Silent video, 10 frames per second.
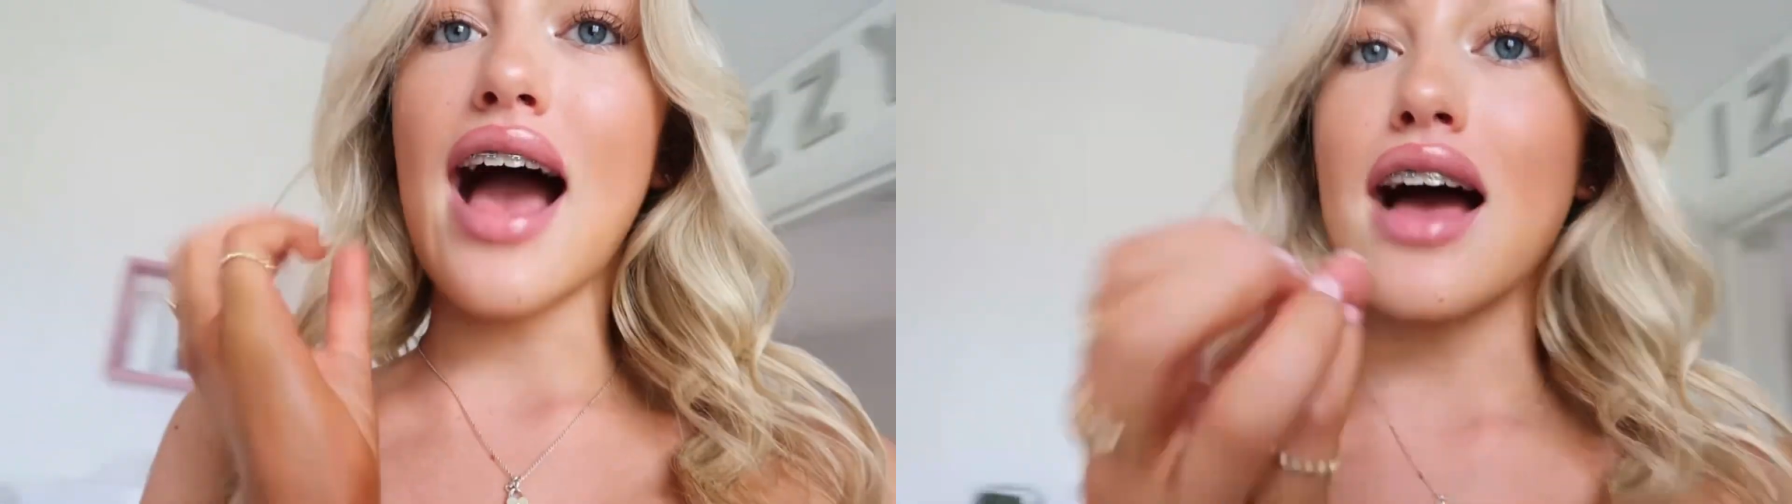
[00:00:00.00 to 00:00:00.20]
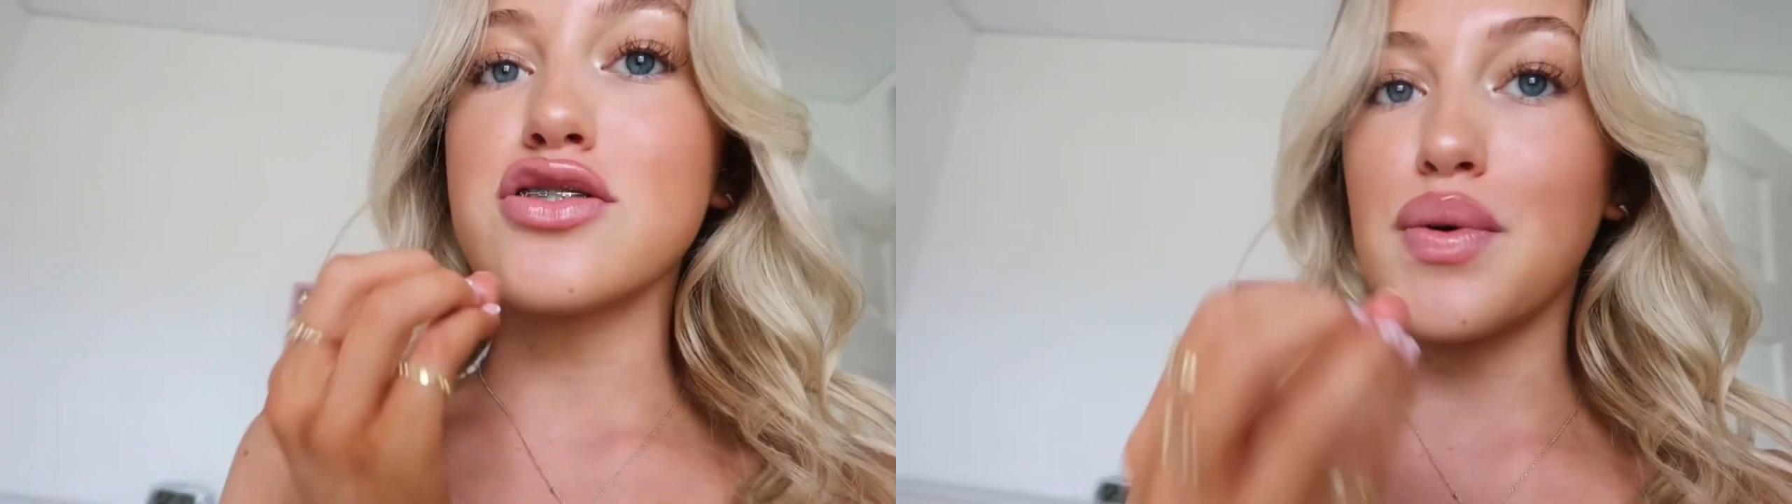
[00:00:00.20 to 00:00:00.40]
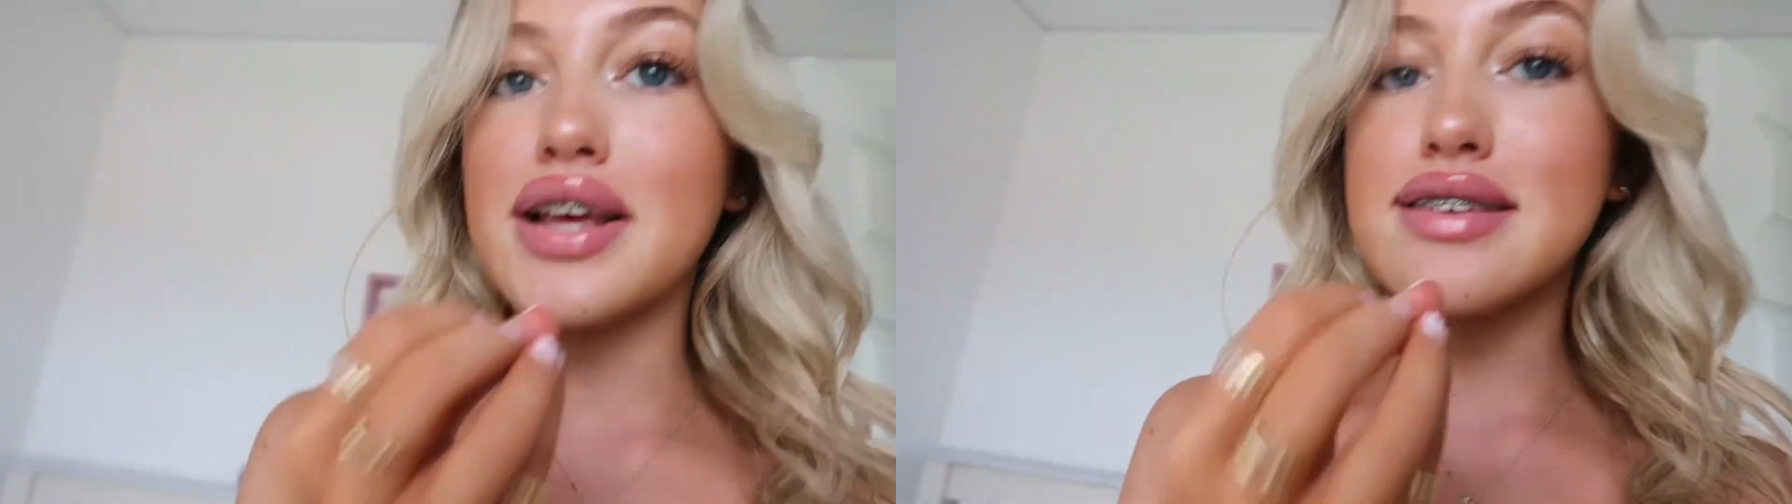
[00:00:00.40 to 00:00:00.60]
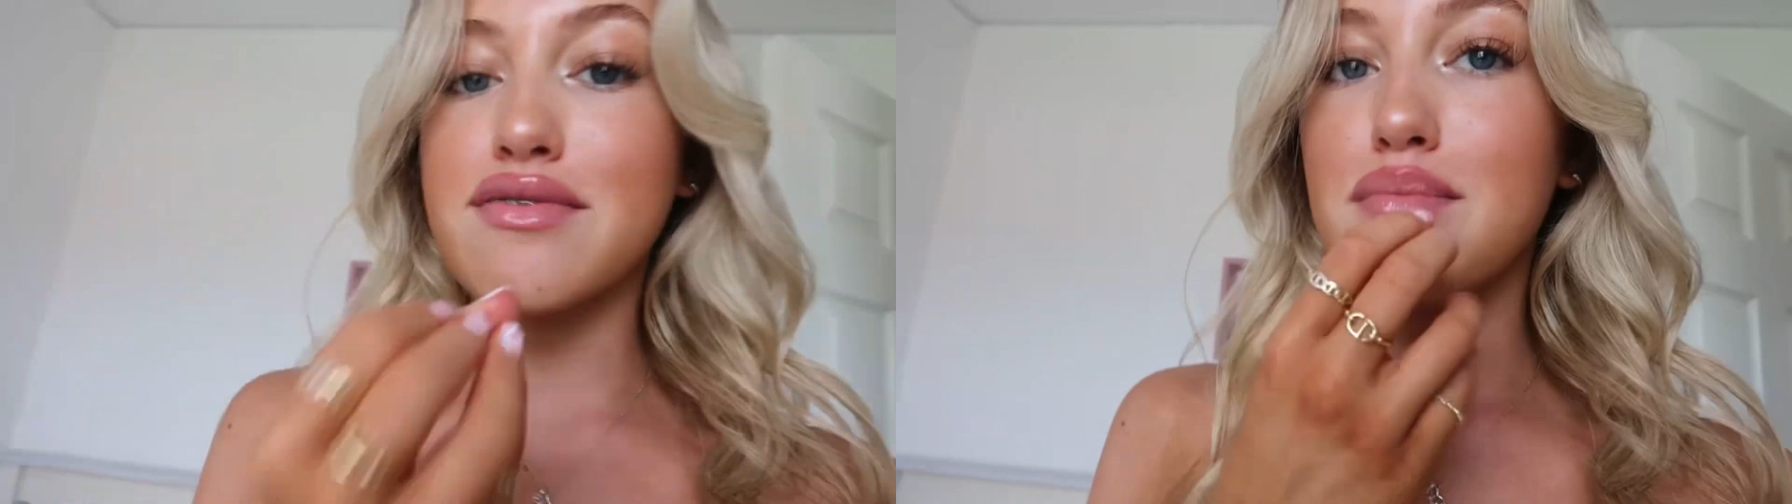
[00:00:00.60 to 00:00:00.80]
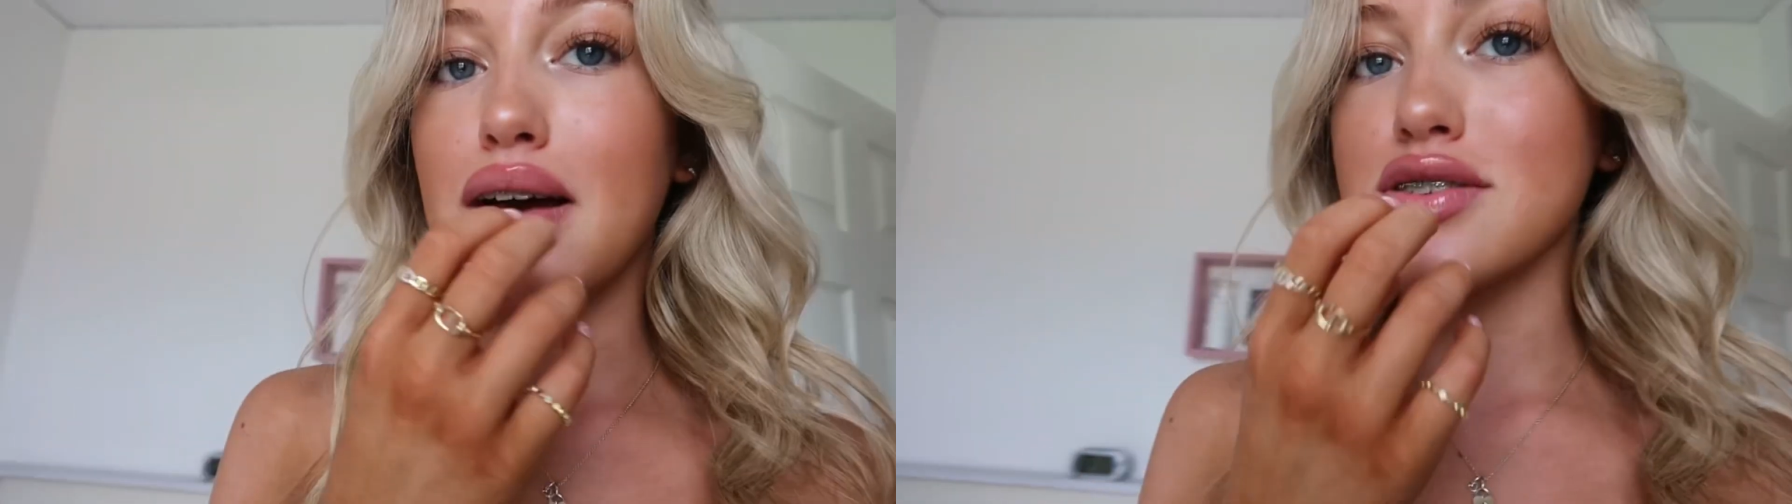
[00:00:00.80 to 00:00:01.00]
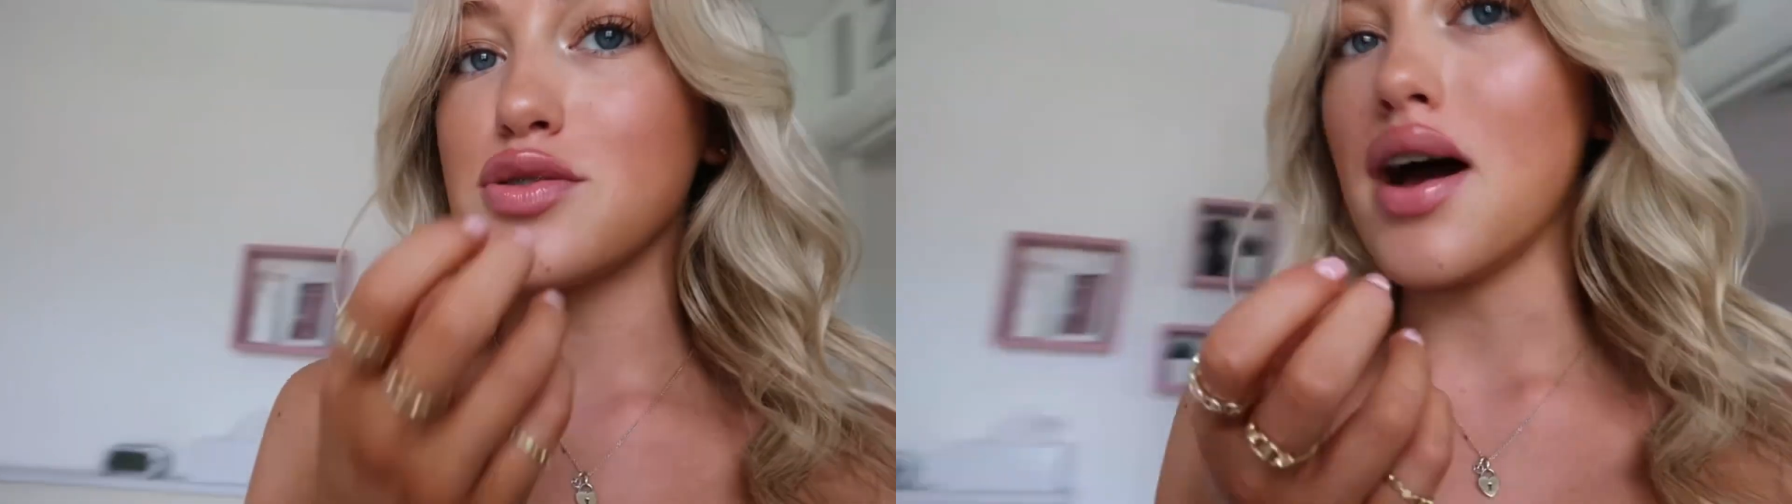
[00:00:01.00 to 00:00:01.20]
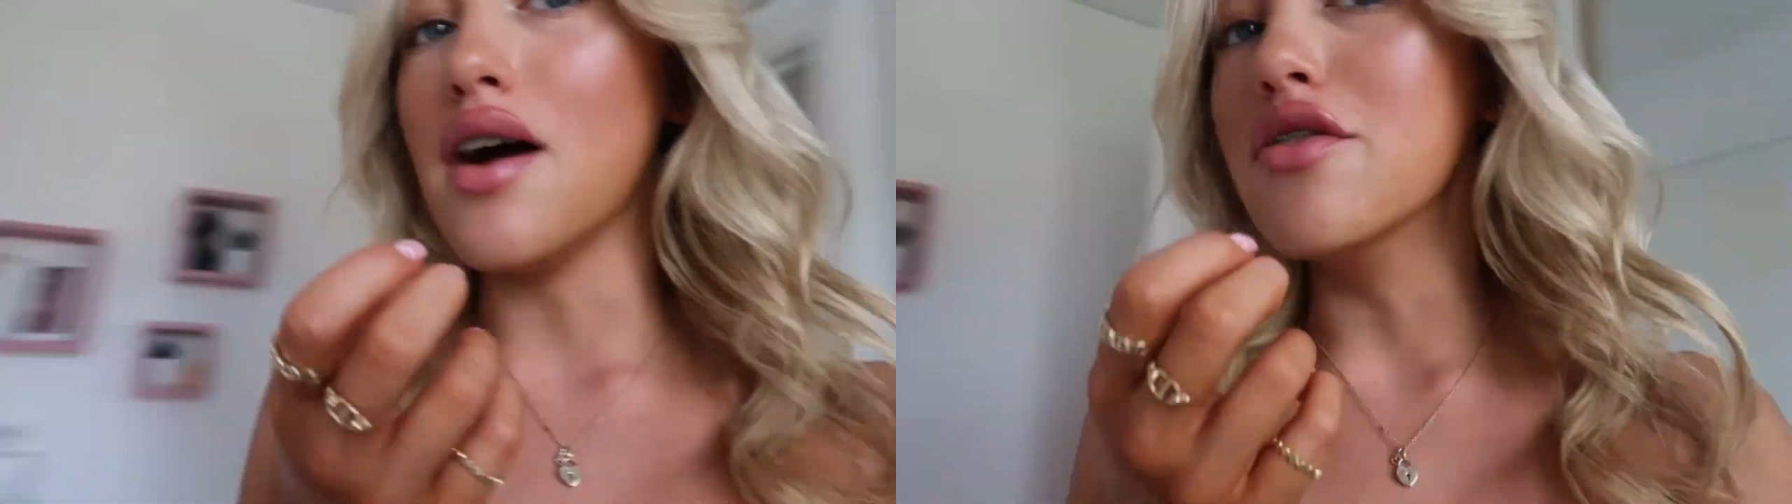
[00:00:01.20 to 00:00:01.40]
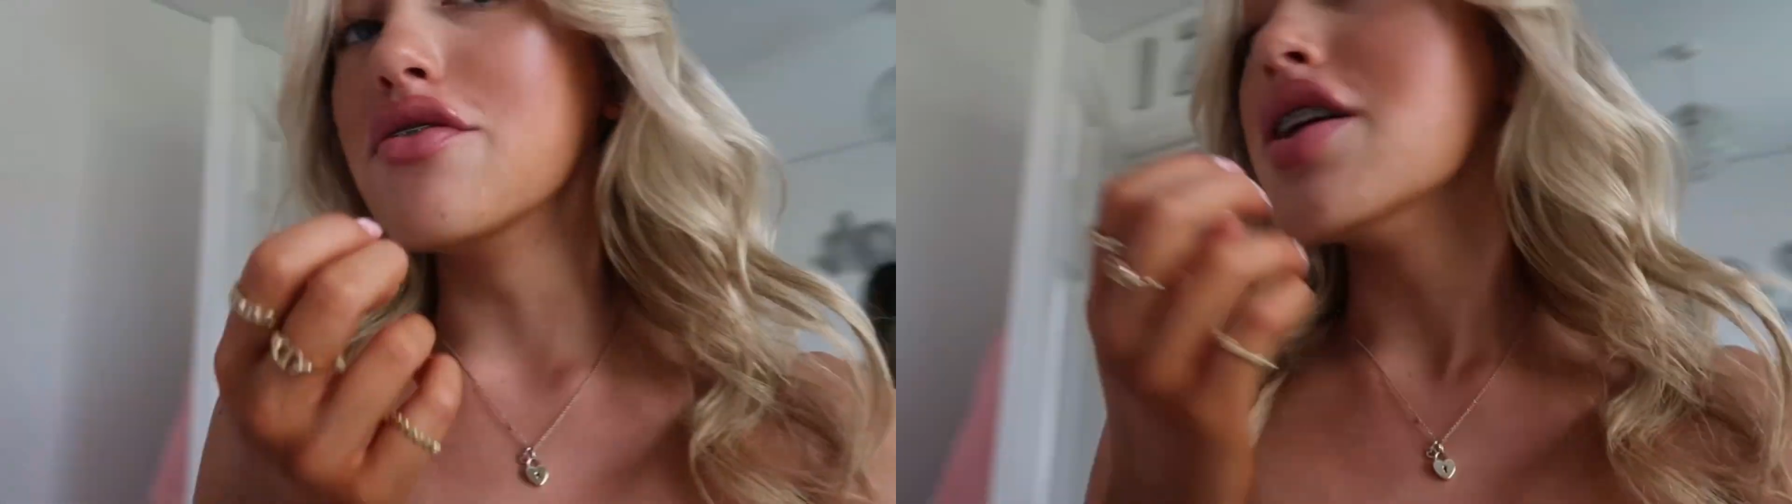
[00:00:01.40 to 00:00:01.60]
at 27 past
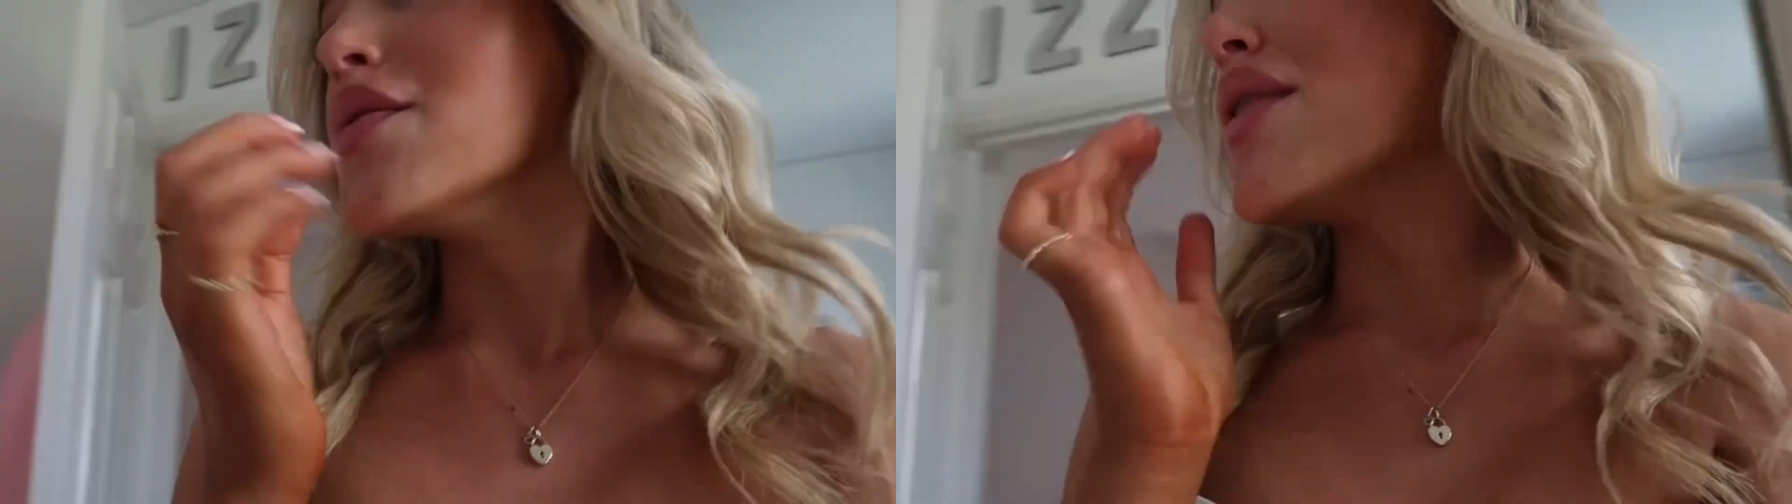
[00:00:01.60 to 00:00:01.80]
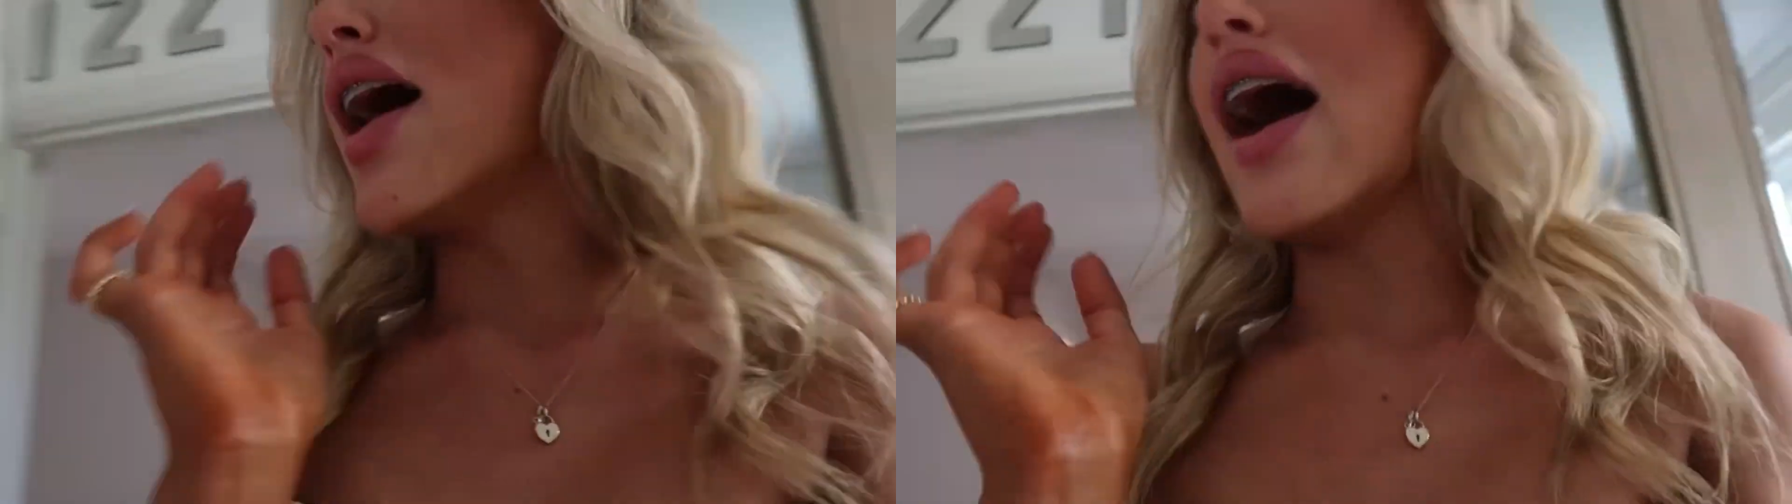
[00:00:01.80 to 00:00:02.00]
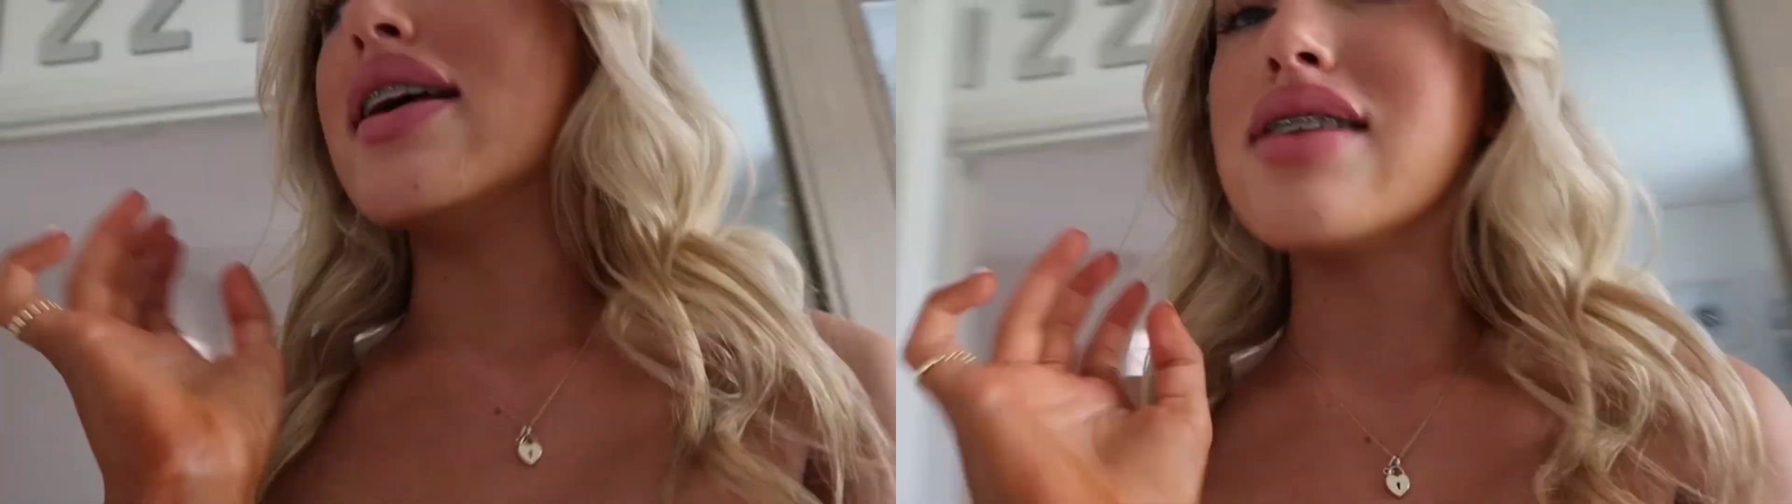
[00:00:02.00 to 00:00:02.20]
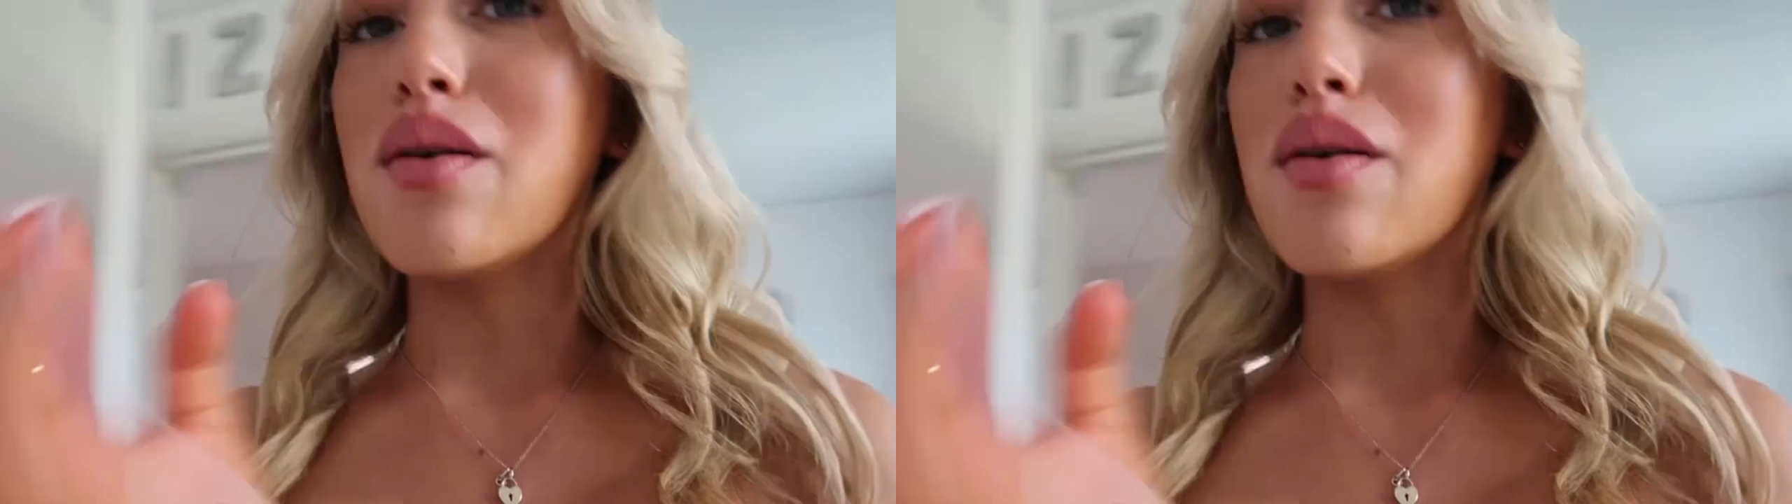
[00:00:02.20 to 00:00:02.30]
12 and it's now